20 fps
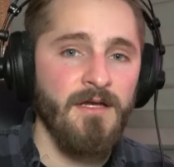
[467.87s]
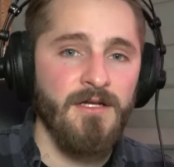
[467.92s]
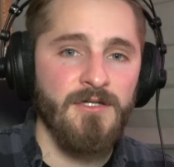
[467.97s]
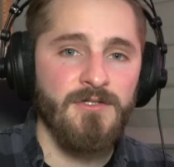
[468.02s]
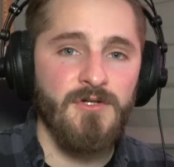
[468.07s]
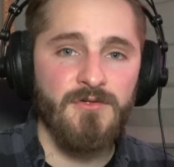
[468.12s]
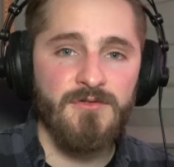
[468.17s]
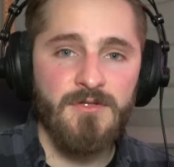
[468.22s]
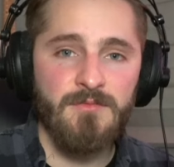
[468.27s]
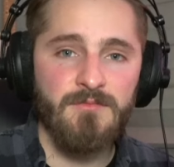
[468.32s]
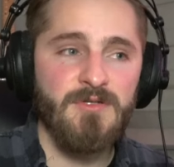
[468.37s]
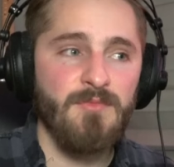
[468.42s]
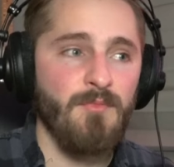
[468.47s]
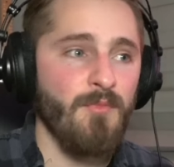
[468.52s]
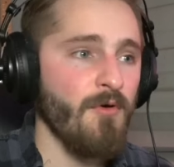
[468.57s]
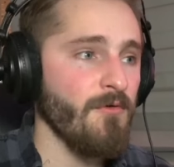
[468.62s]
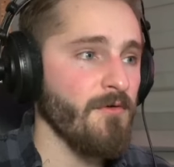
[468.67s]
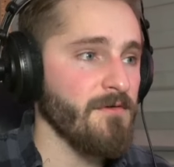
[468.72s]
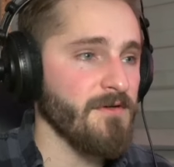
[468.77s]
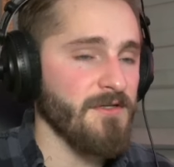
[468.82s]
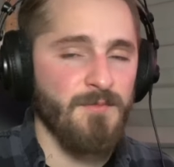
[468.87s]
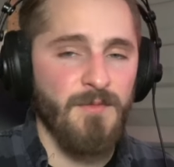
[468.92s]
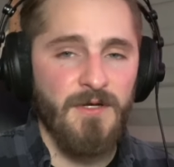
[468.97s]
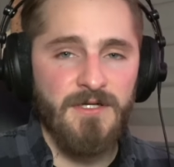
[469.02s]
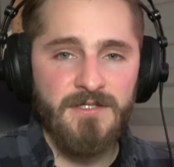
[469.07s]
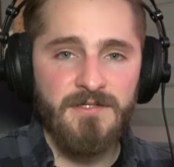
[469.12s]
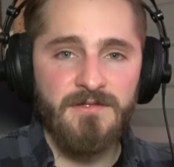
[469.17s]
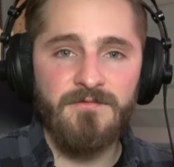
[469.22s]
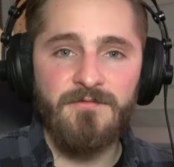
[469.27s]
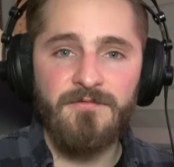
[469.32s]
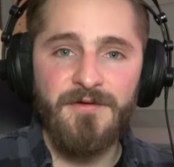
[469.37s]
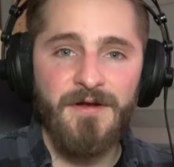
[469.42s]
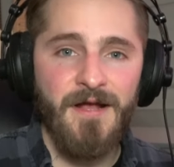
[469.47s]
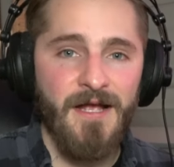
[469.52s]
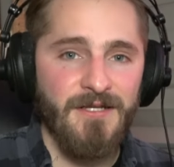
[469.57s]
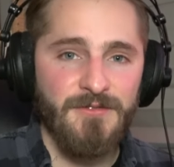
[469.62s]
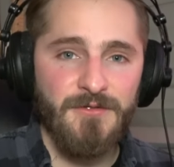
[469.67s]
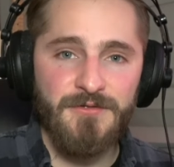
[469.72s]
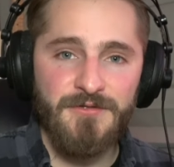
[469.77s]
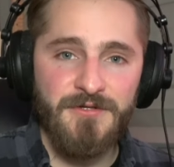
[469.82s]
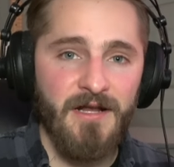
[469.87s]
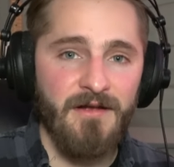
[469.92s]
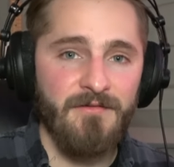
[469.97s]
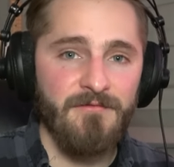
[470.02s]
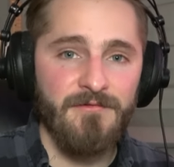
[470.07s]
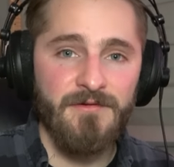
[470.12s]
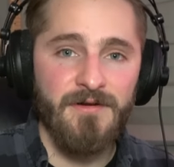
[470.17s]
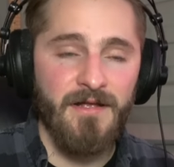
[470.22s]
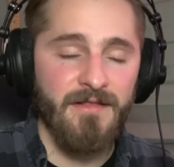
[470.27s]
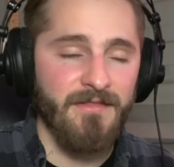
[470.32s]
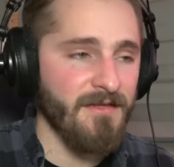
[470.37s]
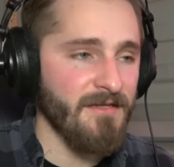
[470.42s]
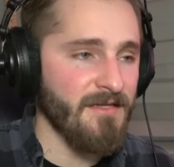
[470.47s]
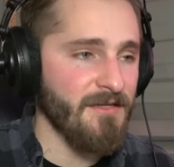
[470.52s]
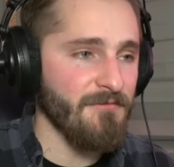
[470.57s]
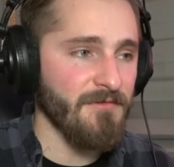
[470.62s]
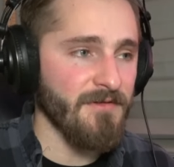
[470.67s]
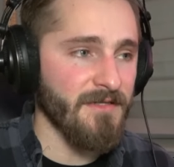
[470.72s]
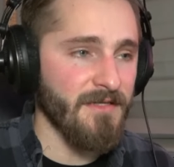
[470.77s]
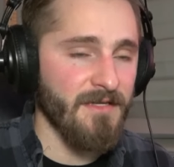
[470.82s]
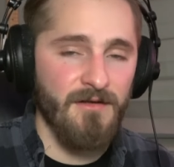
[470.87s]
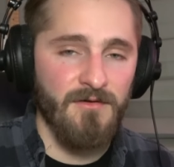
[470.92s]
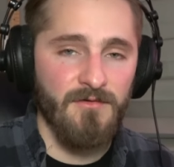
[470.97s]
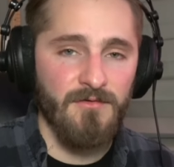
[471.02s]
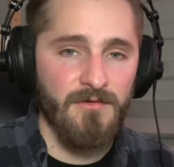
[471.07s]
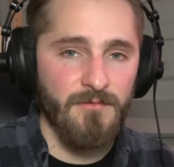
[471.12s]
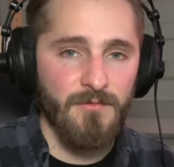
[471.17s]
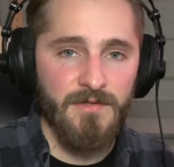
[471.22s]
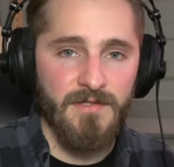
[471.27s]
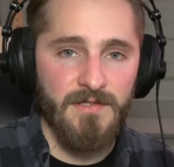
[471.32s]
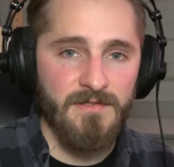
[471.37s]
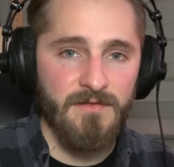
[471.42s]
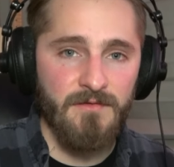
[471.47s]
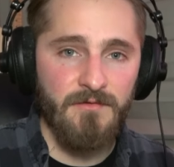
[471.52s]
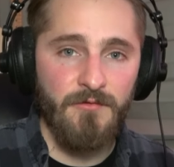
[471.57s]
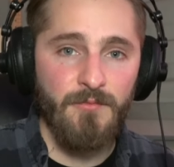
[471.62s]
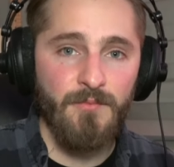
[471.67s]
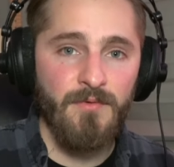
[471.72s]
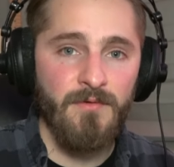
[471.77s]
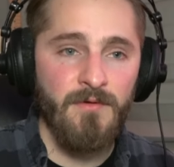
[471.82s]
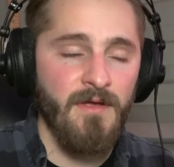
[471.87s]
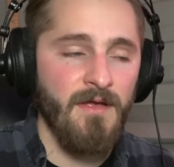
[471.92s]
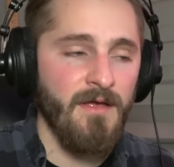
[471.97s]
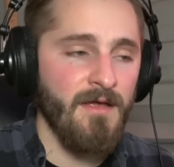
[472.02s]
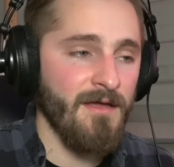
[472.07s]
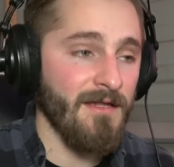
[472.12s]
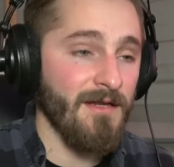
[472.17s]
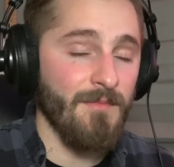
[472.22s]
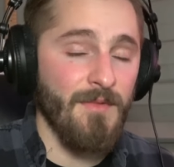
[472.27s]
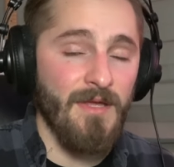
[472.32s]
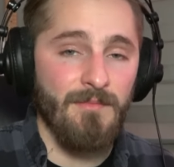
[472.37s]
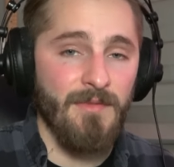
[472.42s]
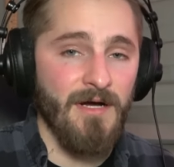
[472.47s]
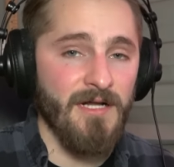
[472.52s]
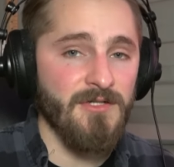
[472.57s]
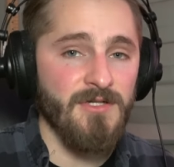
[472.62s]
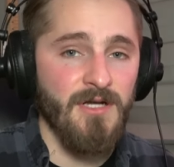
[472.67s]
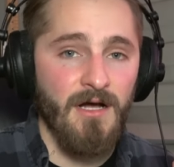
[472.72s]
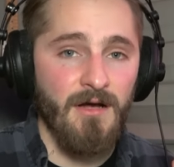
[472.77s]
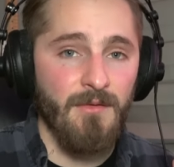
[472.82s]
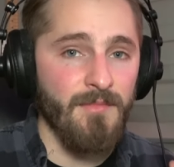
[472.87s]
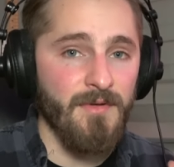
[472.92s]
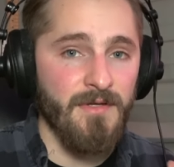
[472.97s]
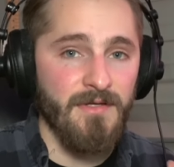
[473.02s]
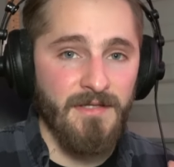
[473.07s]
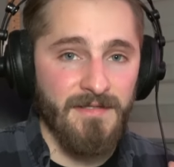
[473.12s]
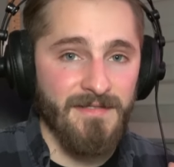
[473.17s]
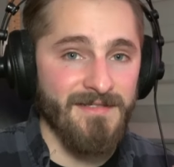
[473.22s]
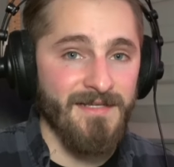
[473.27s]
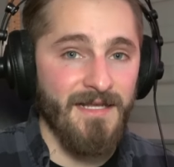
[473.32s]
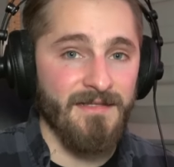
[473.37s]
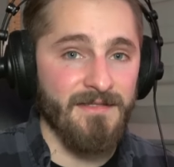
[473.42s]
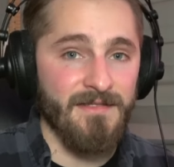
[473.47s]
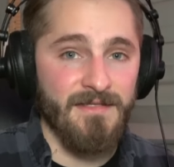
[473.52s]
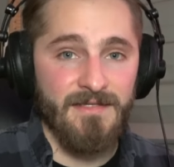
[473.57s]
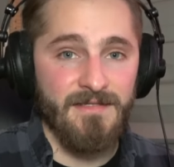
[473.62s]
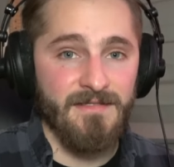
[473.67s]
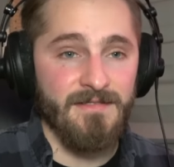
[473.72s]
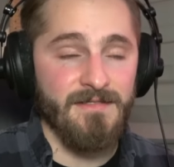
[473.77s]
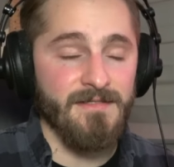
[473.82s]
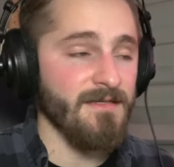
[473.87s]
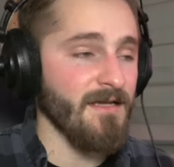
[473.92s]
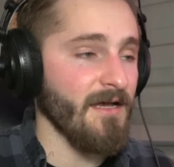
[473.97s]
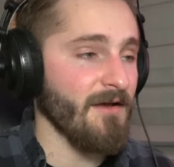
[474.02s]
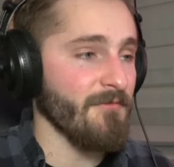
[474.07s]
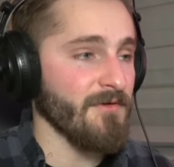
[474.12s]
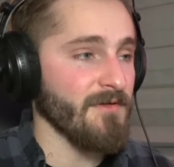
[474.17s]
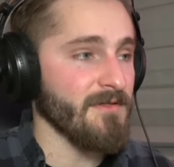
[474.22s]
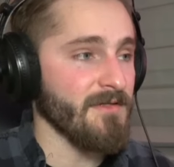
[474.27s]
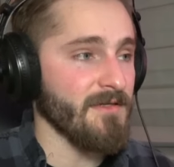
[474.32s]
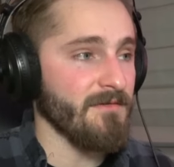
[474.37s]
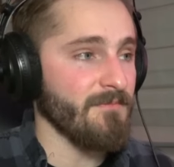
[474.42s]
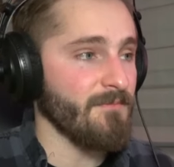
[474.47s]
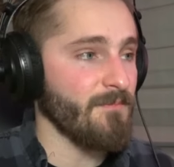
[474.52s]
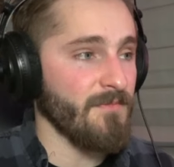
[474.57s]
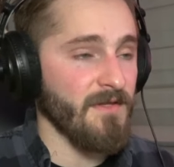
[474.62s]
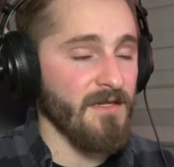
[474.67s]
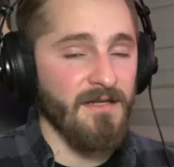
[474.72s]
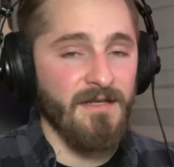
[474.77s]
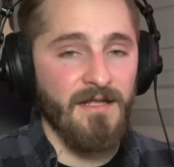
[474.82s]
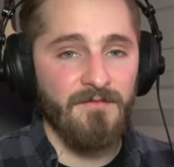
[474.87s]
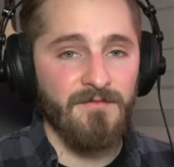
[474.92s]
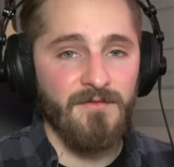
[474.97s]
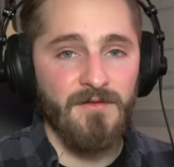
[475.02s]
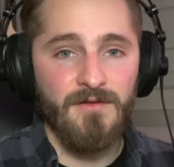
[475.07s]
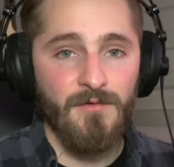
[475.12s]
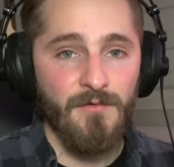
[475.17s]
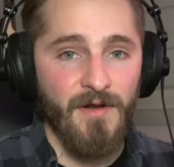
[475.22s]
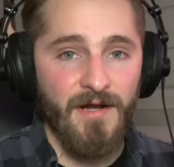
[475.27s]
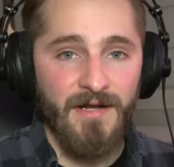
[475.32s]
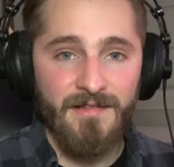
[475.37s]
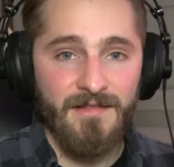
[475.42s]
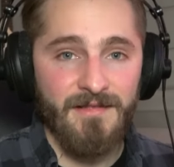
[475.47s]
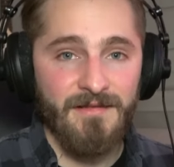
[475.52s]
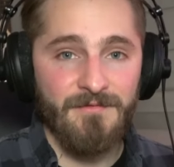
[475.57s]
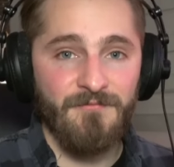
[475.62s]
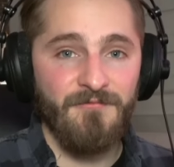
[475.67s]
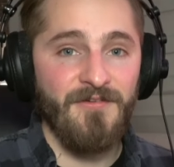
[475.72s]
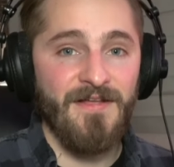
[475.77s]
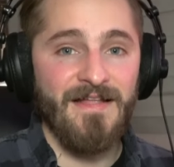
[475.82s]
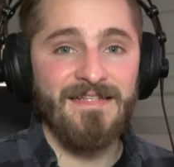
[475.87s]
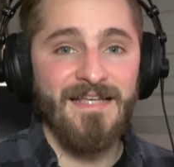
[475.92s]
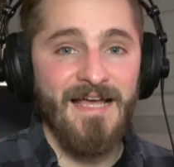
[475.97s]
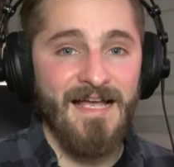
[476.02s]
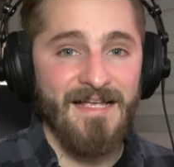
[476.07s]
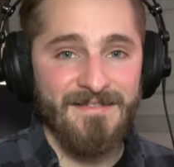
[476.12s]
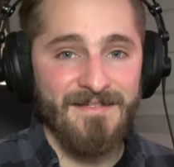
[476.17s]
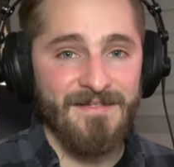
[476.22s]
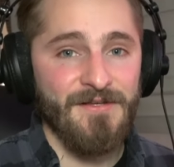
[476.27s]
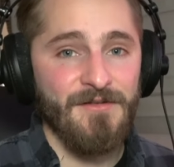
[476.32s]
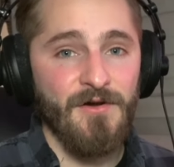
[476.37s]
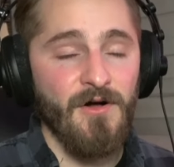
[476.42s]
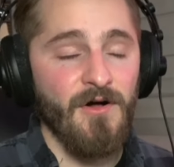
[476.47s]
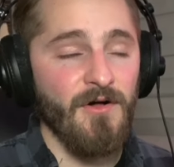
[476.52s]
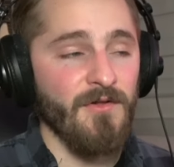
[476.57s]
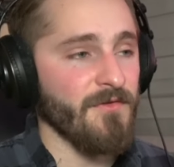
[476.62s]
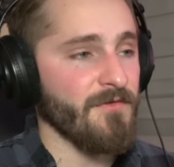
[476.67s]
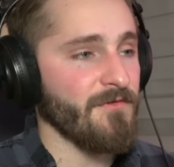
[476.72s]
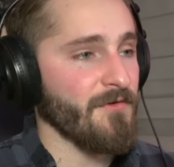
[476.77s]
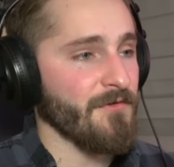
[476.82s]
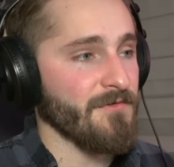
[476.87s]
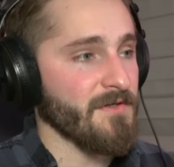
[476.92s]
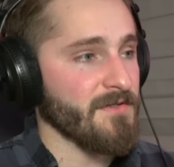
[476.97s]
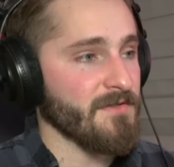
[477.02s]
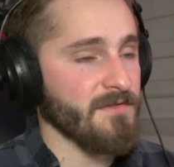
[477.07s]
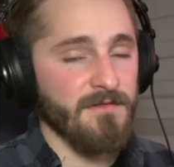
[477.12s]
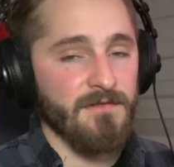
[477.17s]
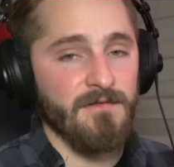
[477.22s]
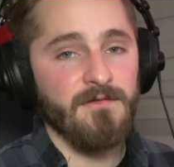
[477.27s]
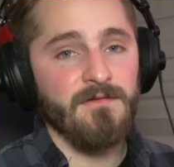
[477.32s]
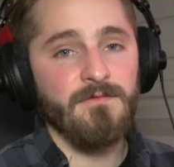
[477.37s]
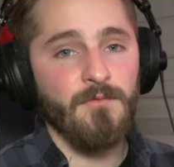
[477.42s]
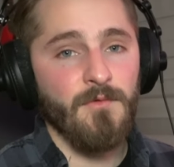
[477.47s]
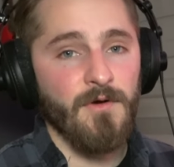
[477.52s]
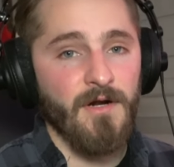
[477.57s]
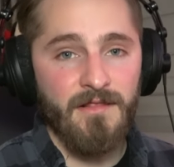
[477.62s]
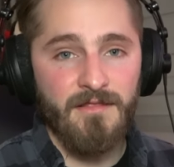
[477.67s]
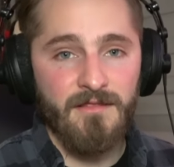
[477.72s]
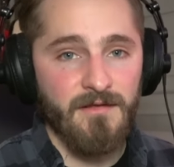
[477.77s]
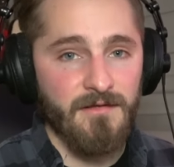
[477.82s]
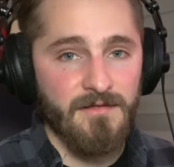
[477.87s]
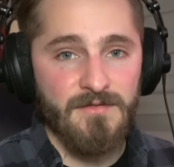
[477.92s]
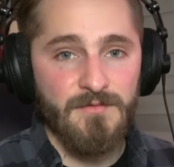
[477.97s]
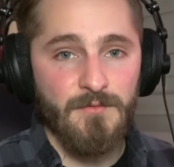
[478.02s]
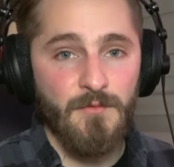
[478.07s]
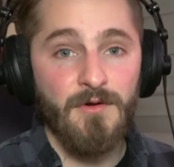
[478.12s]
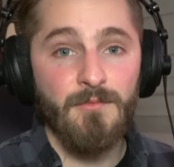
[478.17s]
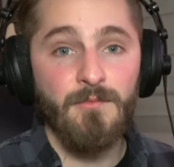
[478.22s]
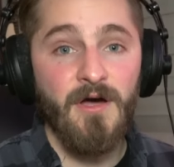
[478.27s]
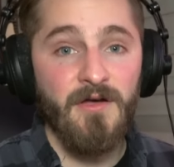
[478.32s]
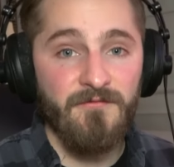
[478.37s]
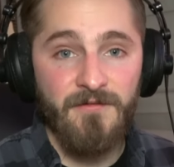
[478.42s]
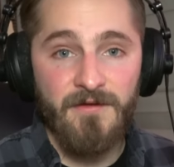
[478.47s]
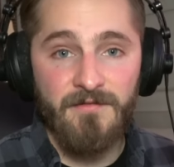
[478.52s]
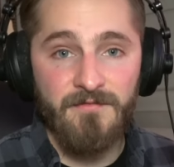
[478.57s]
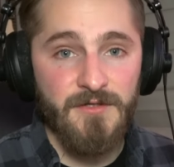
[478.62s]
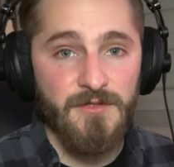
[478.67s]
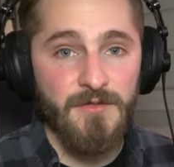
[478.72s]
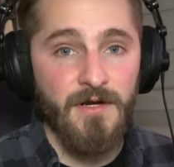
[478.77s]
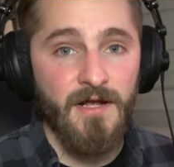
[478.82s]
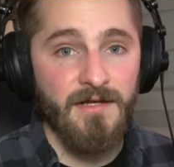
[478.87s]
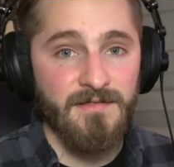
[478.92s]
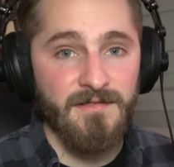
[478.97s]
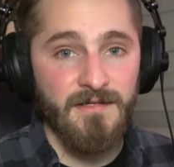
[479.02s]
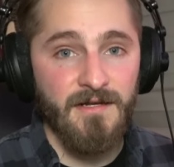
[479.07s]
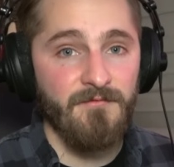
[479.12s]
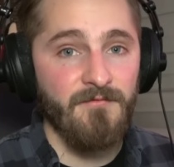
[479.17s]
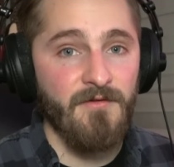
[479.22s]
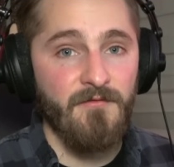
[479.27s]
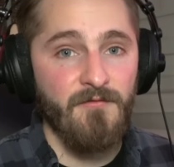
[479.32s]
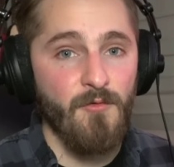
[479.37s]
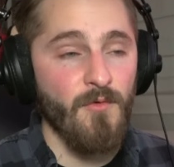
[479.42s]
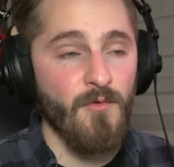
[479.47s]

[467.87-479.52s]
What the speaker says: Show some support, especially for Astro Traveler. I think he really killed it with this loop, and it made my job insanely easy. I really didn't have to do anything fantastic at all to turn this into what I think is one of my favorite tracks that I've ever